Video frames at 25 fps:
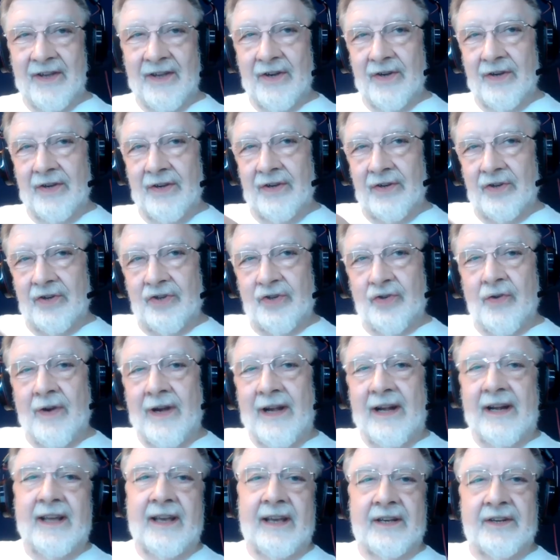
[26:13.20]
Your
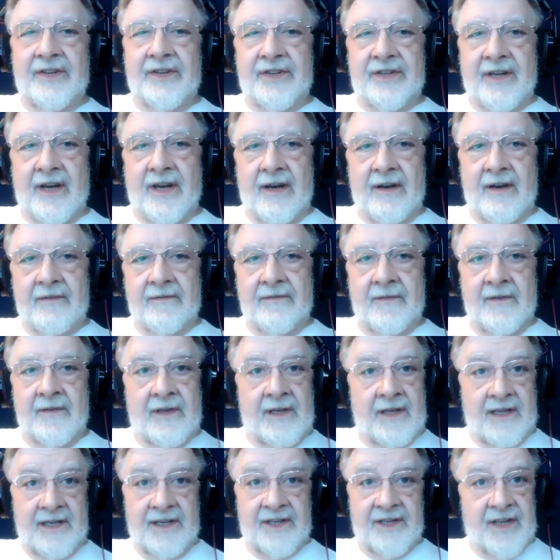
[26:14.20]
training stuff
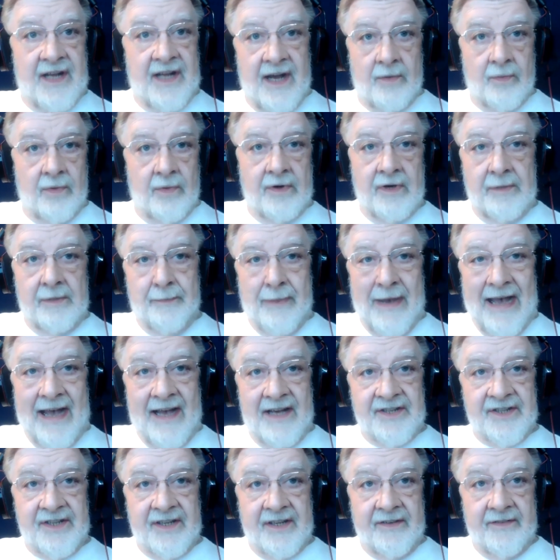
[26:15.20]
is not really
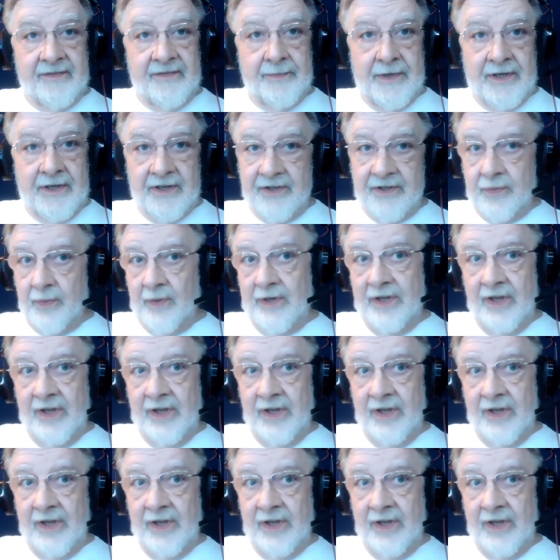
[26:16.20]
passive, because when you